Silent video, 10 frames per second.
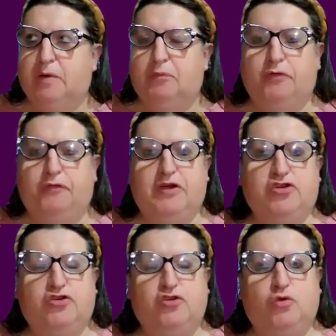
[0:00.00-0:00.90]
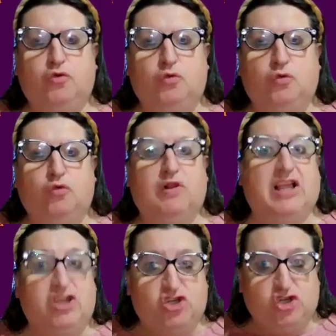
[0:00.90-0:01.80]
professional
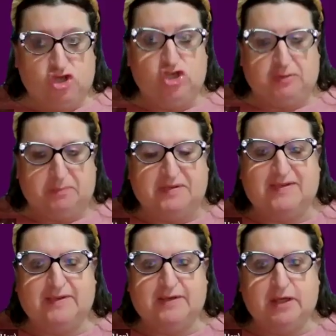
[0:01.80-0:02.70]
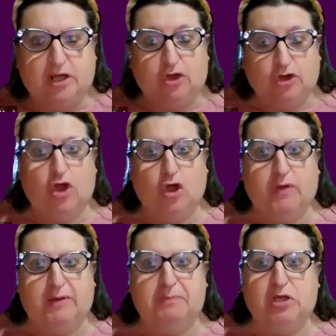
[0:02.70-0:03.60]
relationships
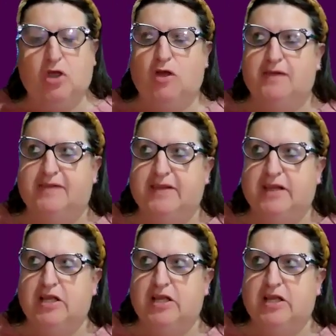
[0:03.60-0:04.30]
ongoing, because